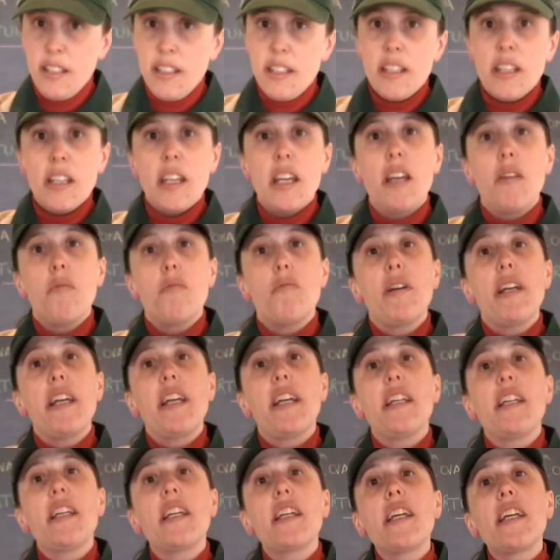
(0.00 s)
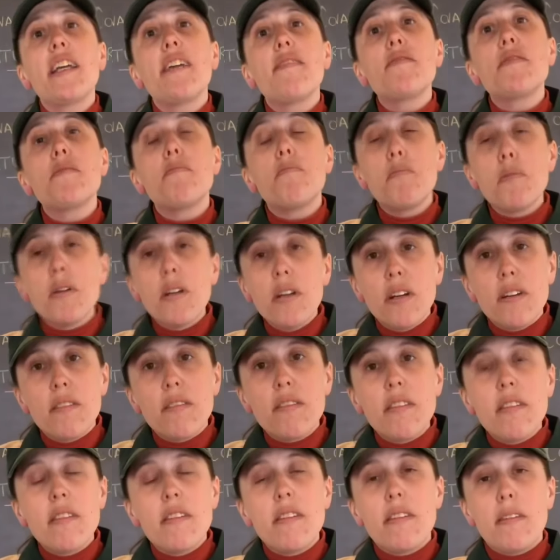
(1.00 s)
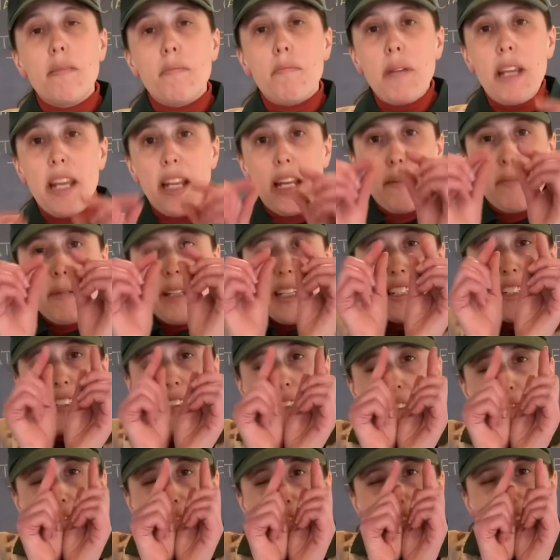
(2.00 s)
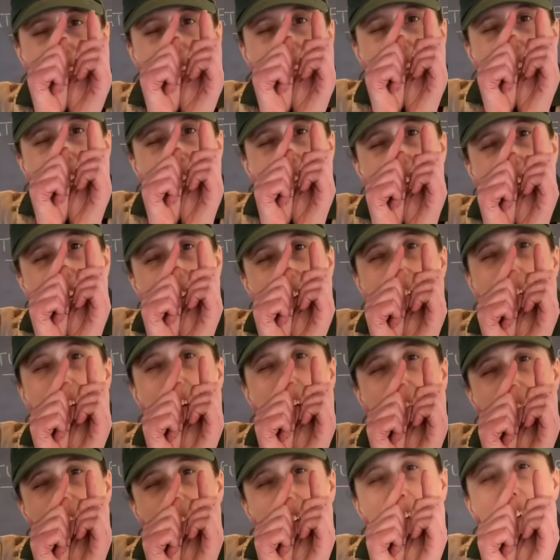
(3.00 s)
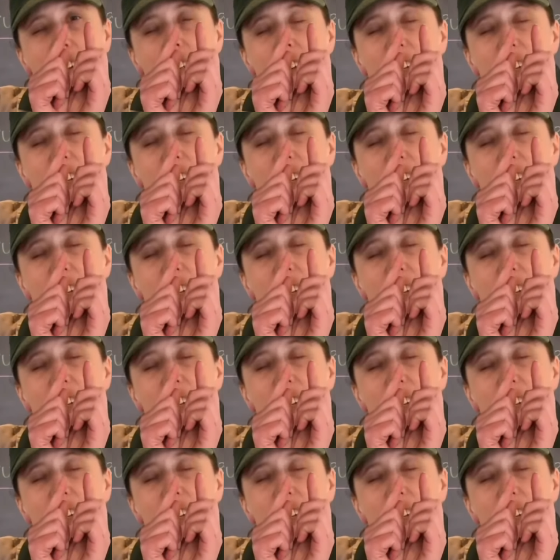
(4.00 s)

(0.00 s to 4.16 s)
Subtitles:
And when it gives birth, the baby is very, very